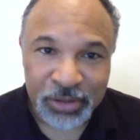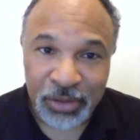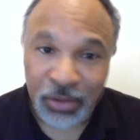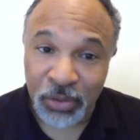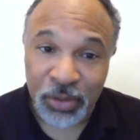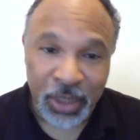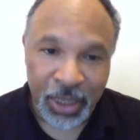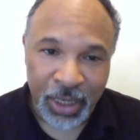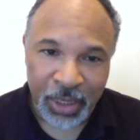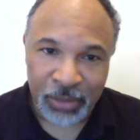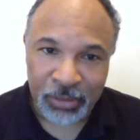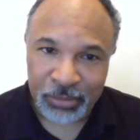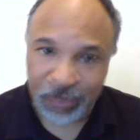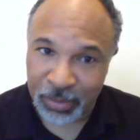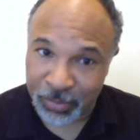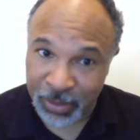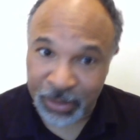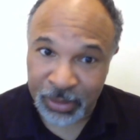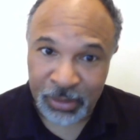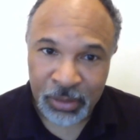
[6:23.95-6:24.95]
Okay, I
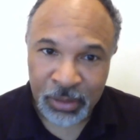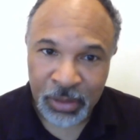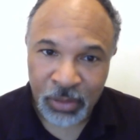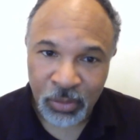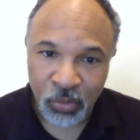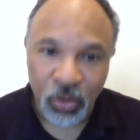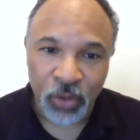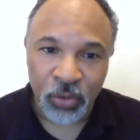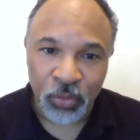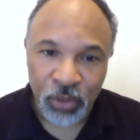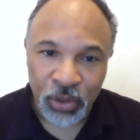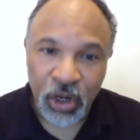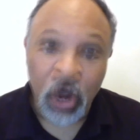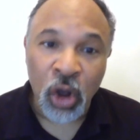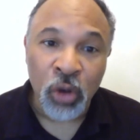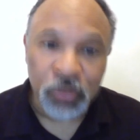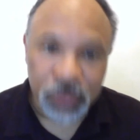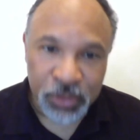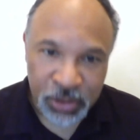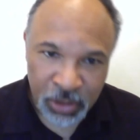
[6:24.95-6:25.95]
mean, one would
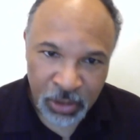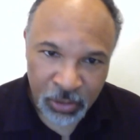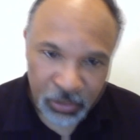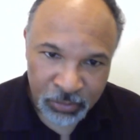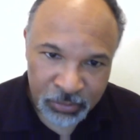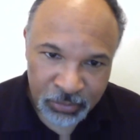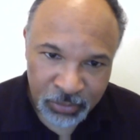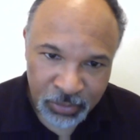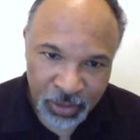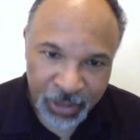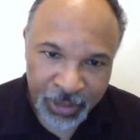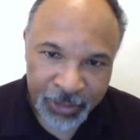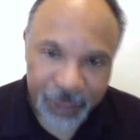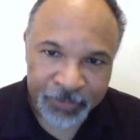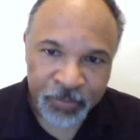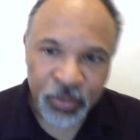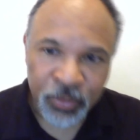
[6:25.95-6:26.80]
hope so, right?